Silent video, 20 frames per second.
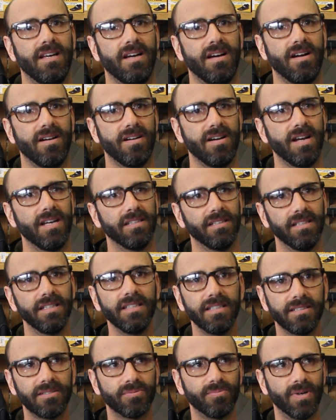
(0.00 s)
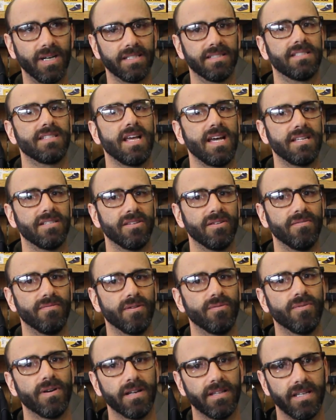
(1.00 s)
are at least one size
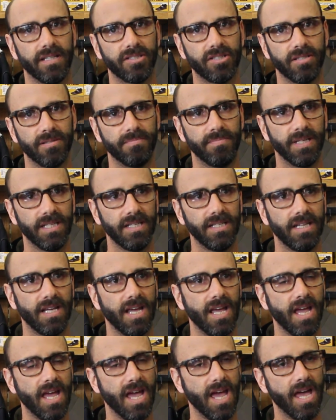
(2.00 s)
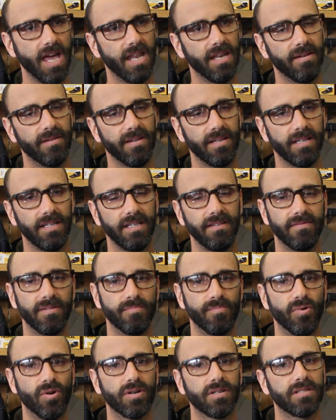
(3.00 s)
over where they should be, and
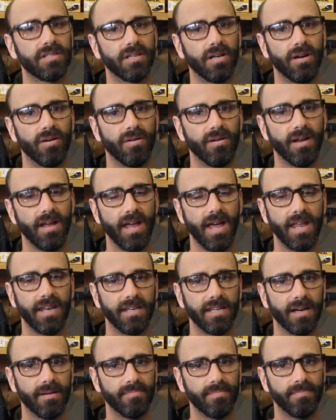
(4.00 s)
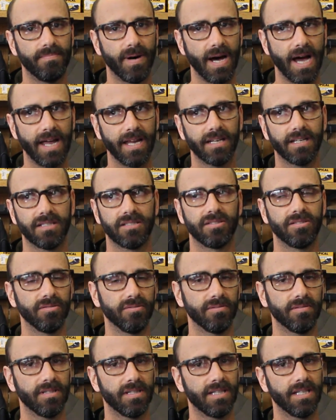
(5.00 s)
even more so end up buying a
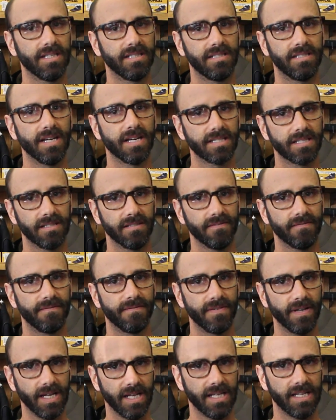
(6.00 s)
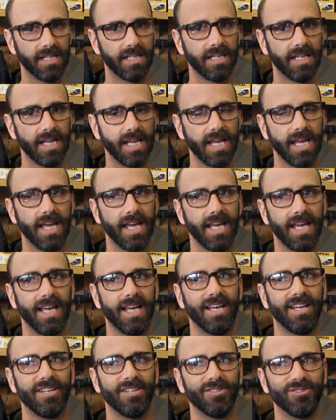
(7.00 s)
suit that doesn't fit.
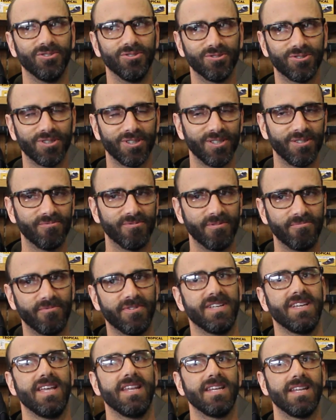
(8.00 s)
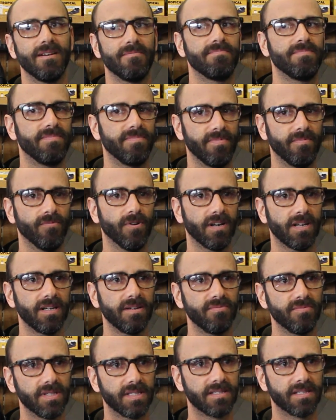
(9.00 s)
Usually when we end up
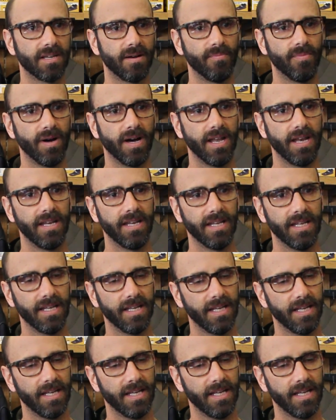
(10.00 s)
working with someone,